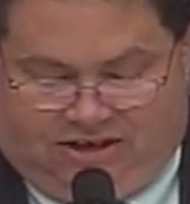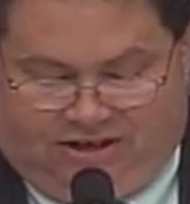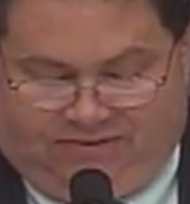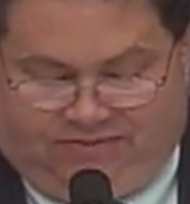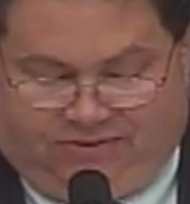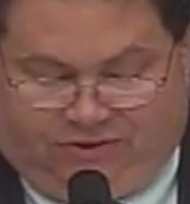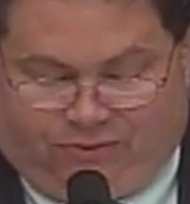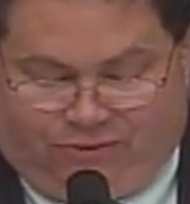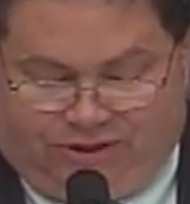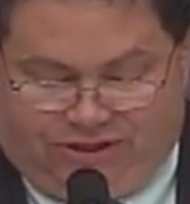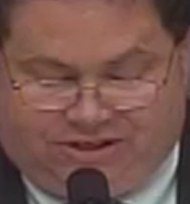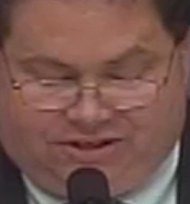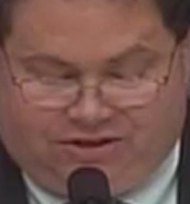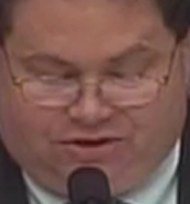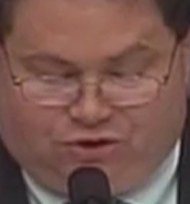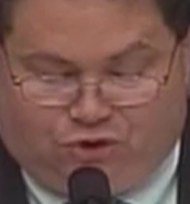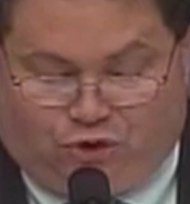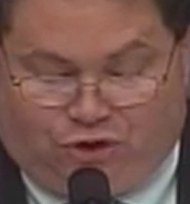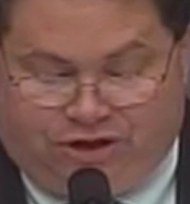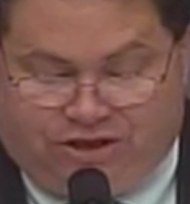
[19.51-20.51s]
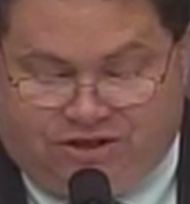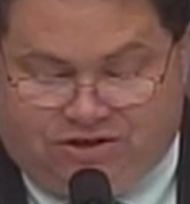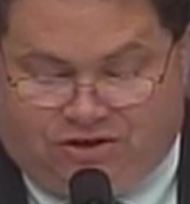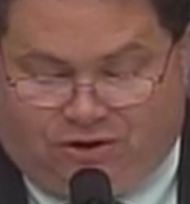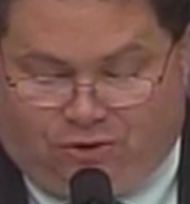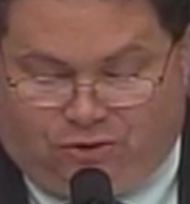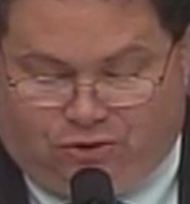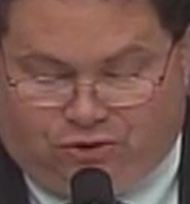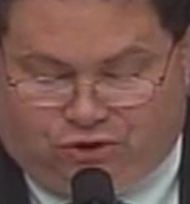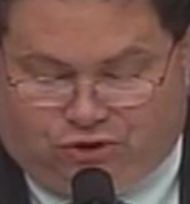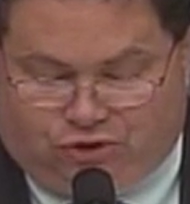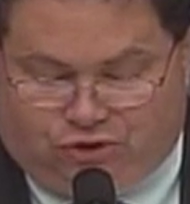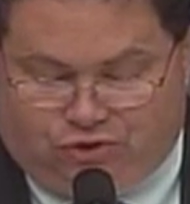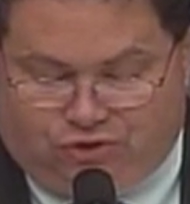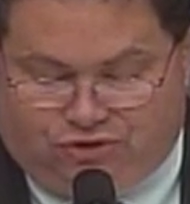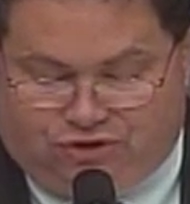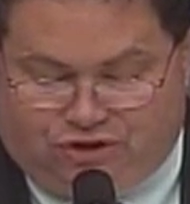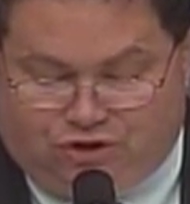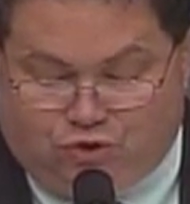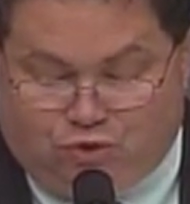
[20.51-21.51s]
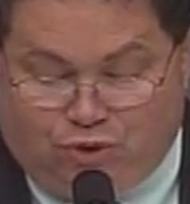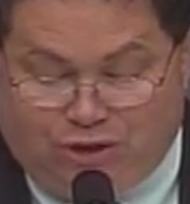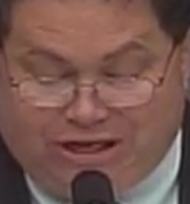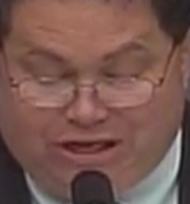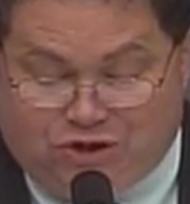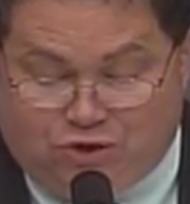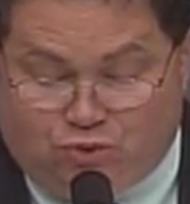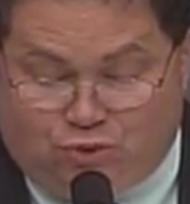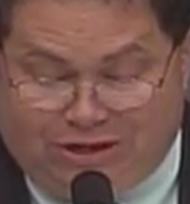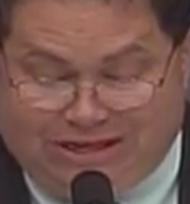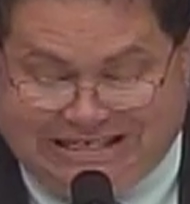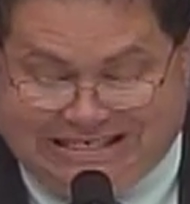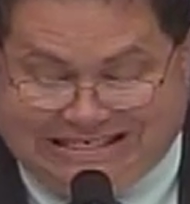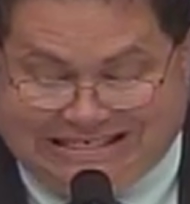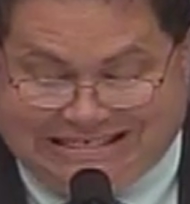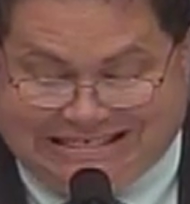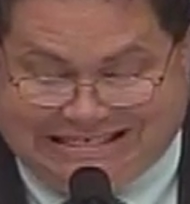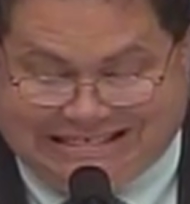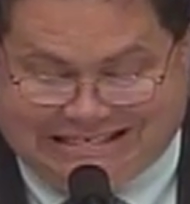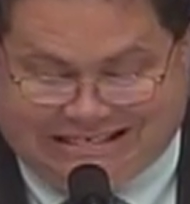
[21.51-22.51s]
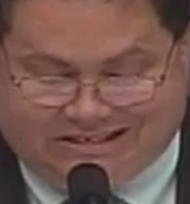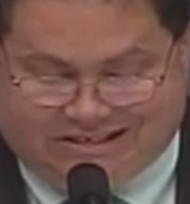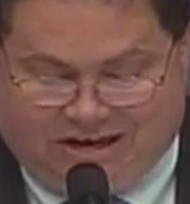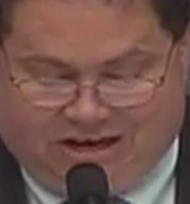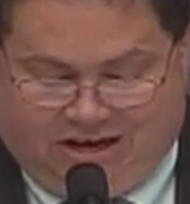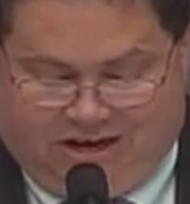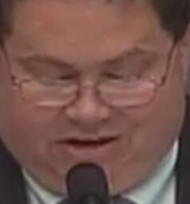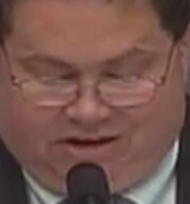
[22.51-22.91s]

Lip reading: If the recent trends hold true, the 2020 census